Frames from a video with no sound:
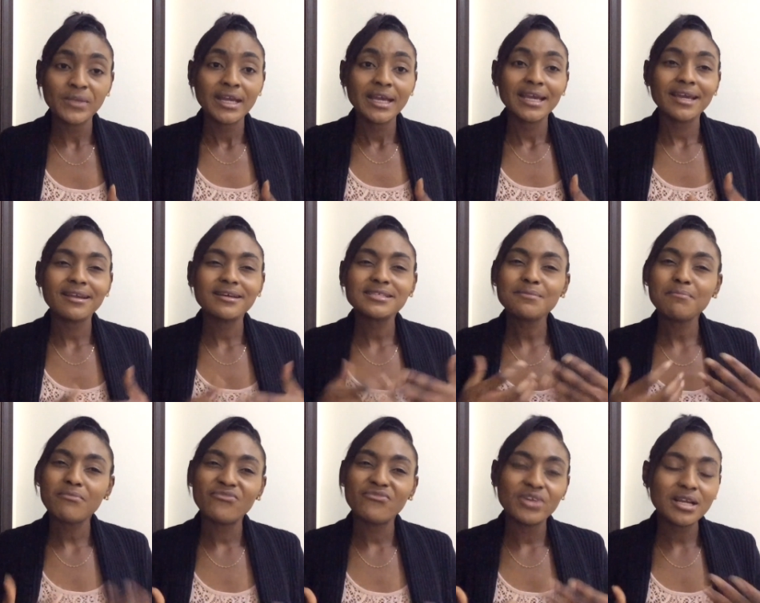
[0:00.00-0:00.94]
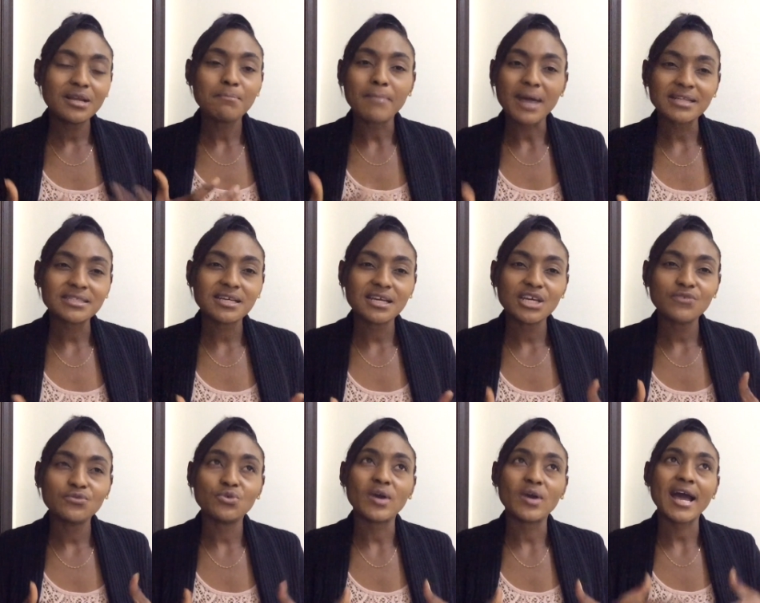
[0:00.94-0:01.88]
It doesn't really matter if
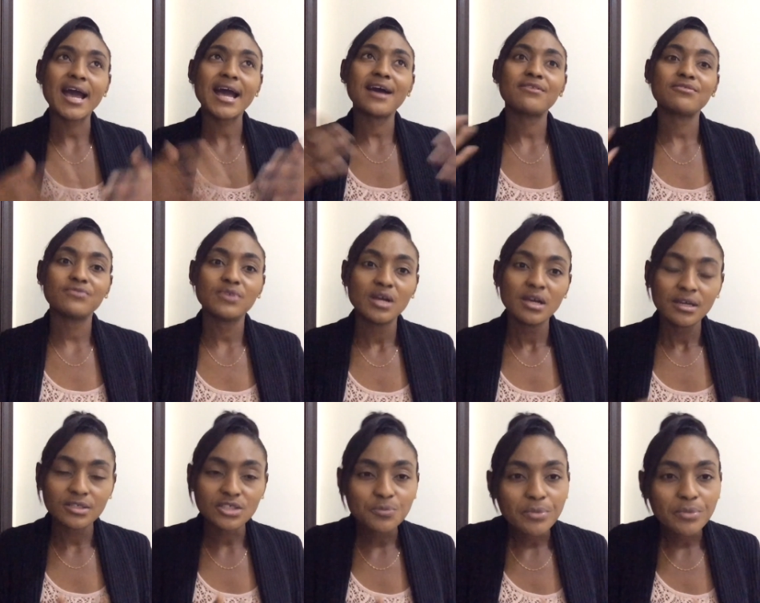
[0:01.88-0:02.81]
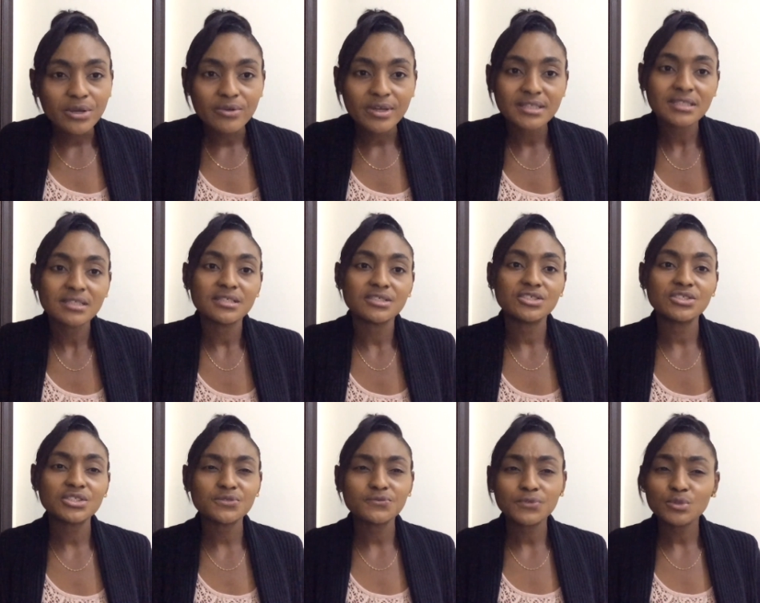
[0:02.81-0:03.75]
you have experience in the
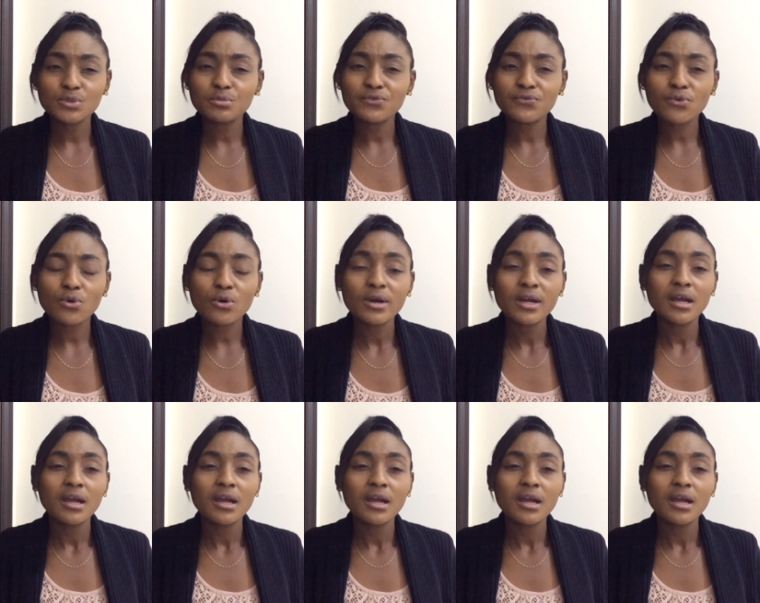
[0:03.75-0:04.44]
teaching field before.